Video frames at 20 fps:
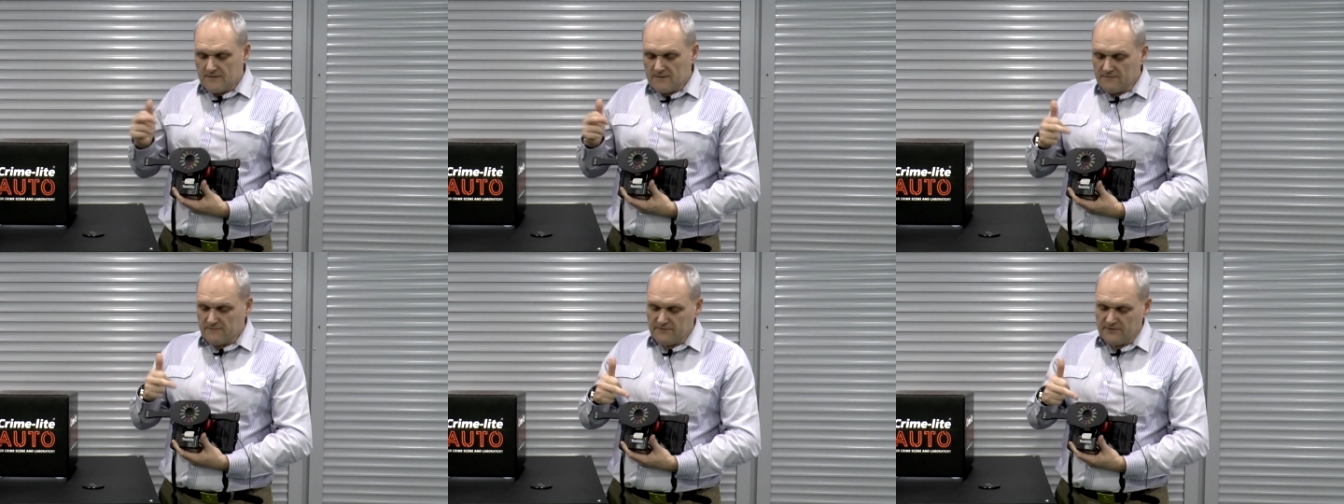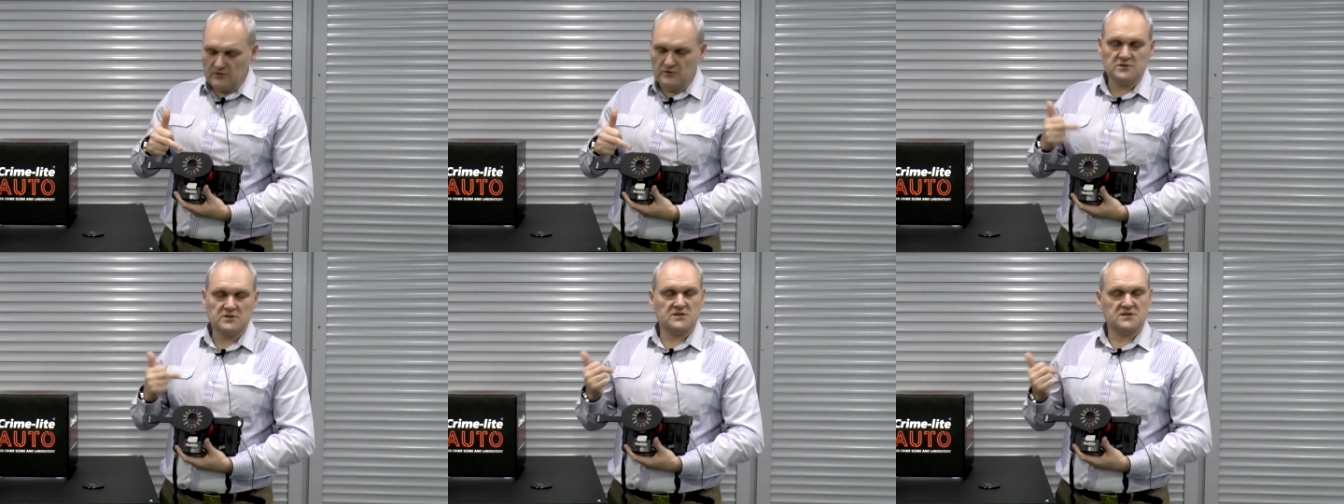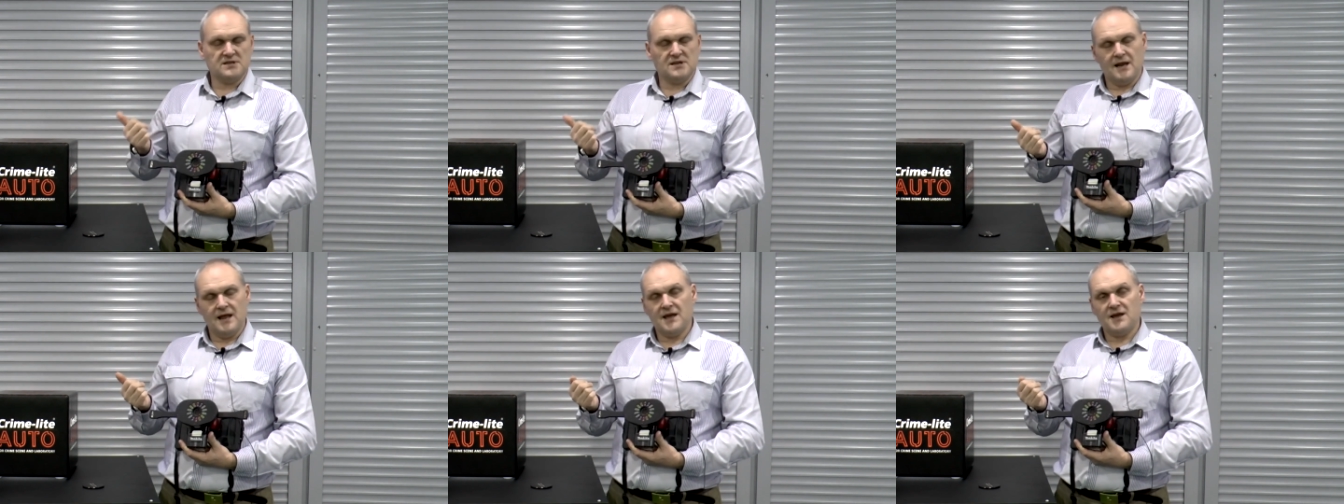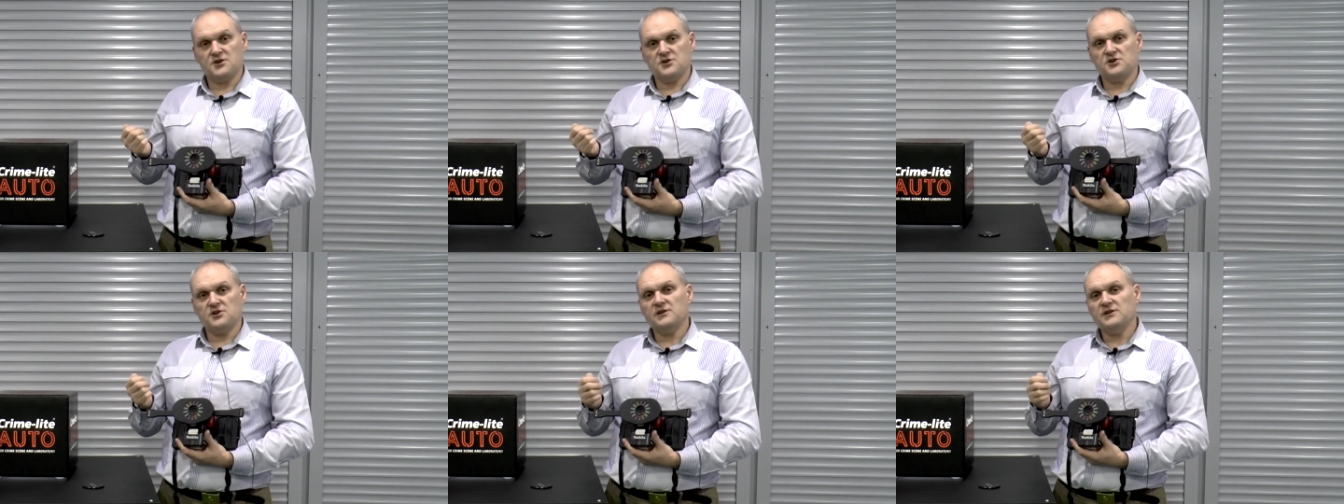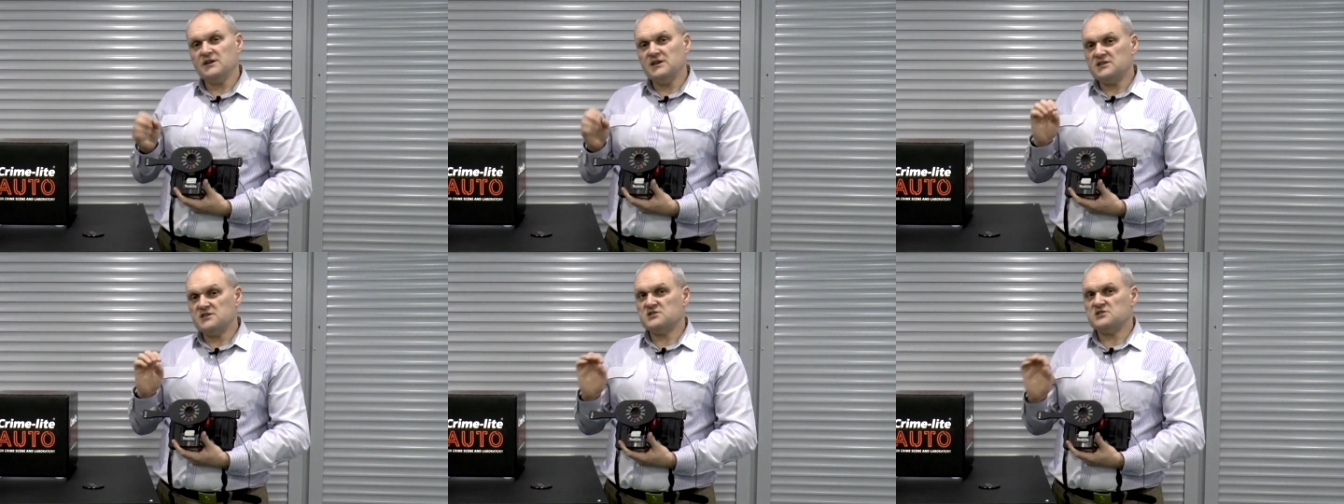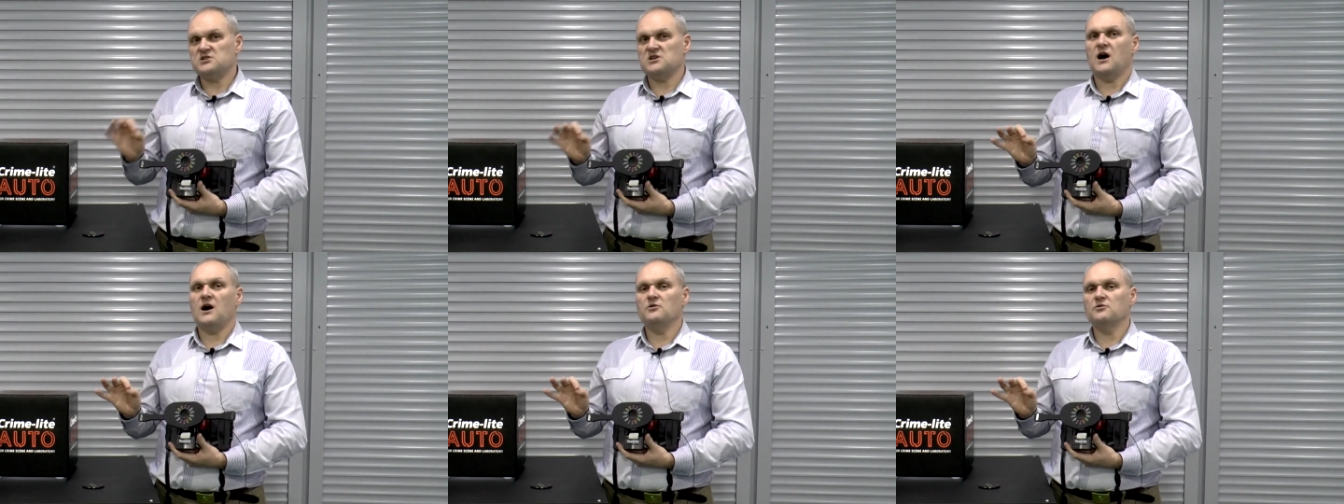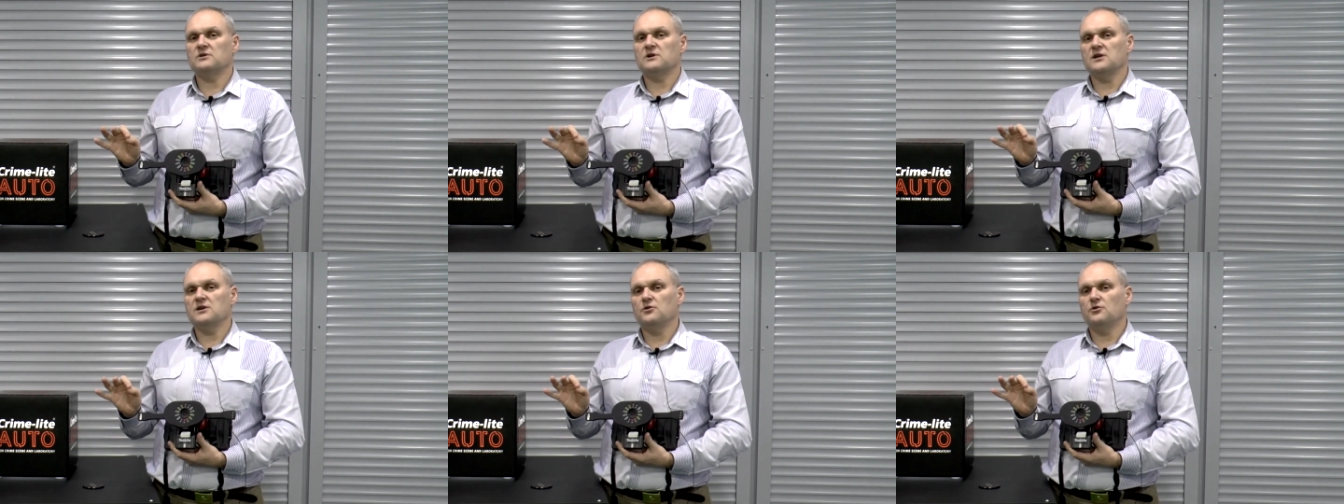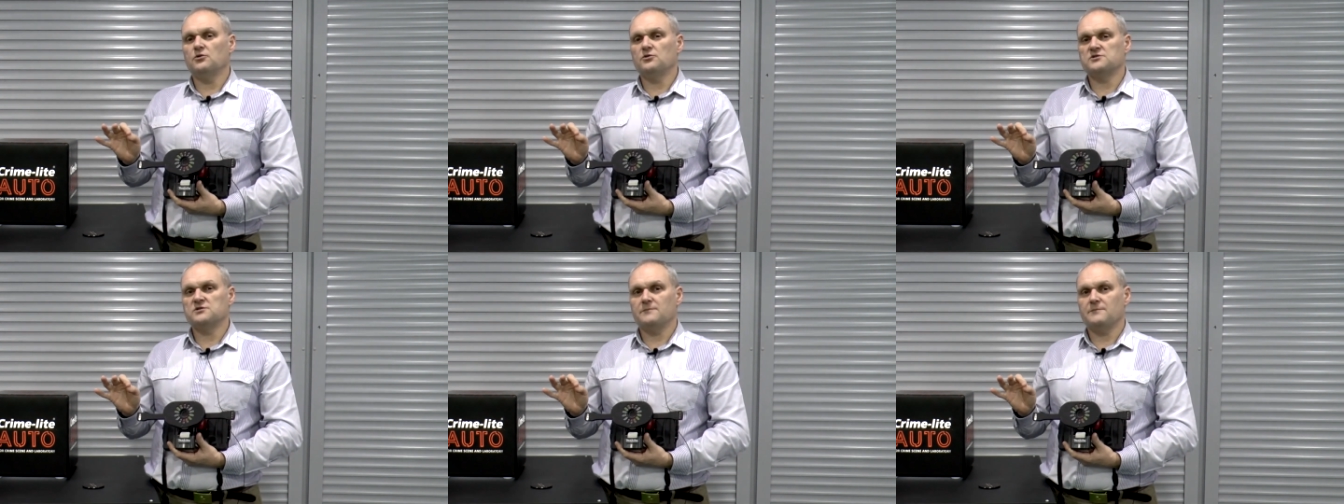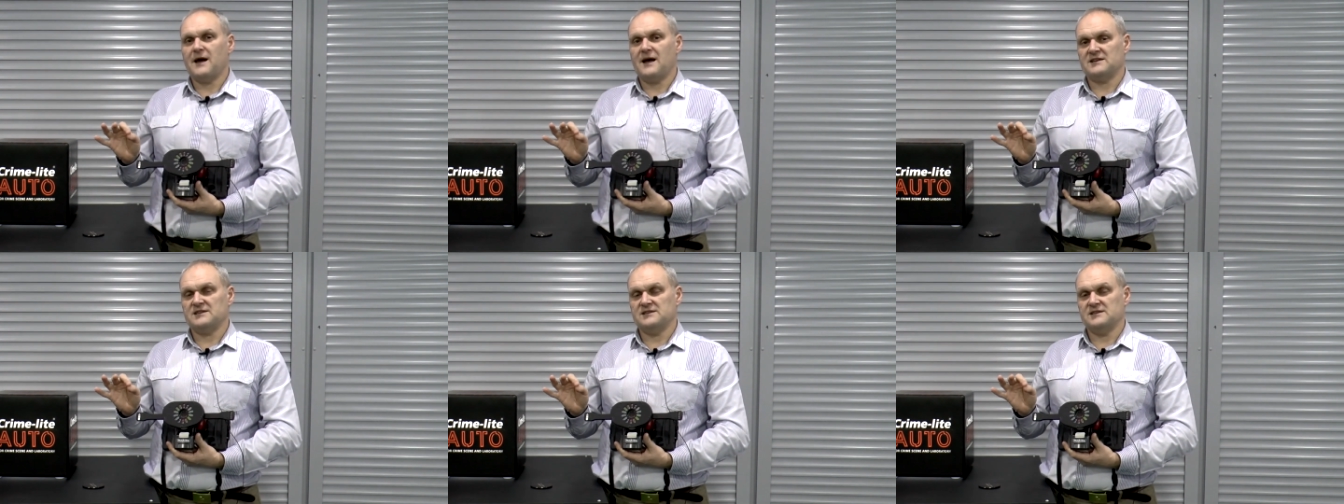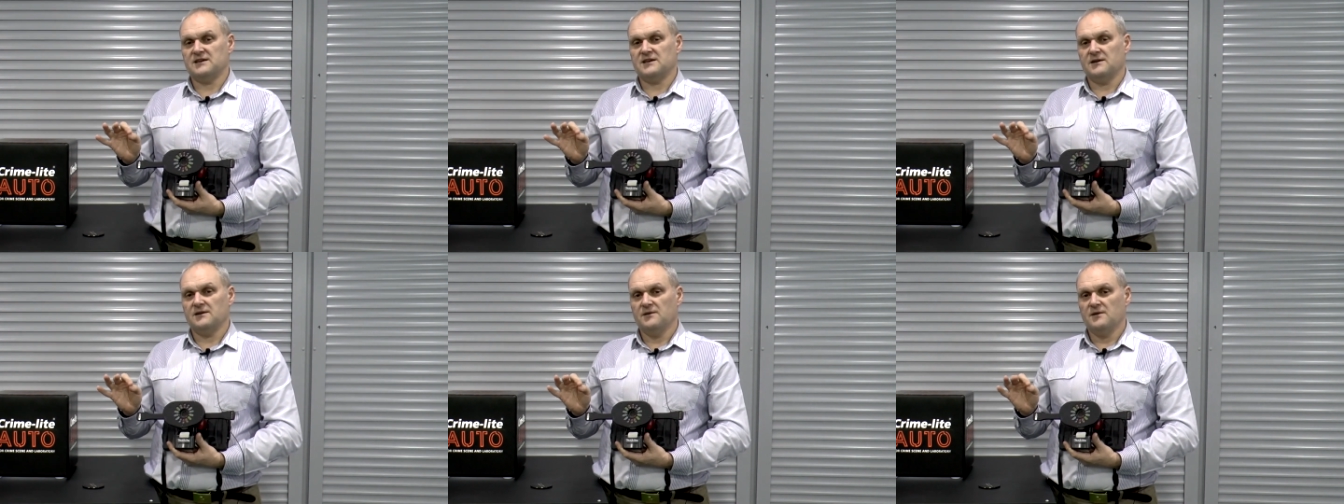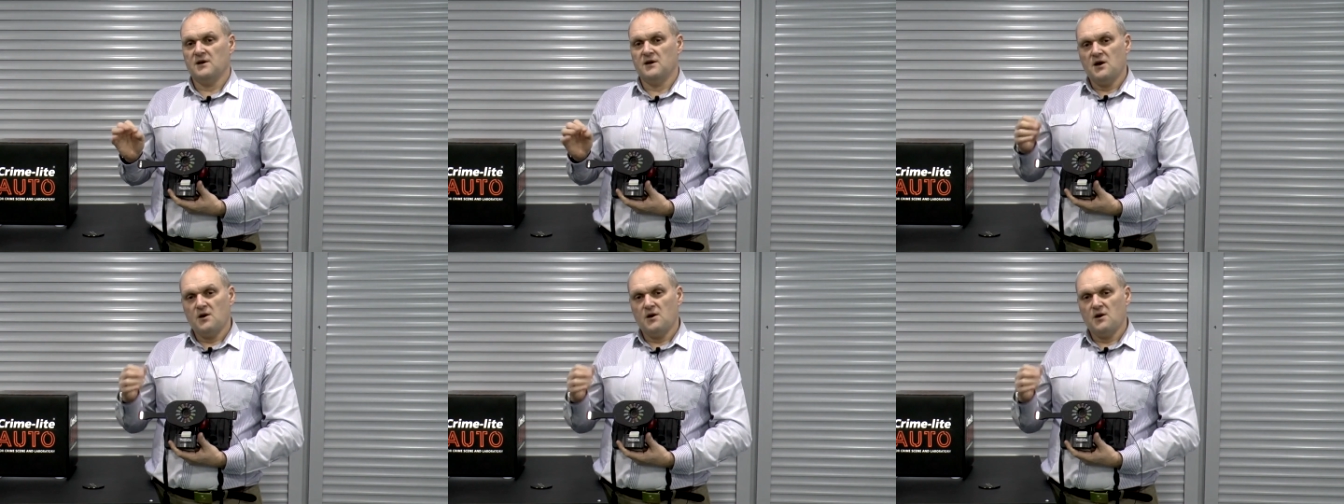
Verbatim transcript: The filter selection is totally automatic.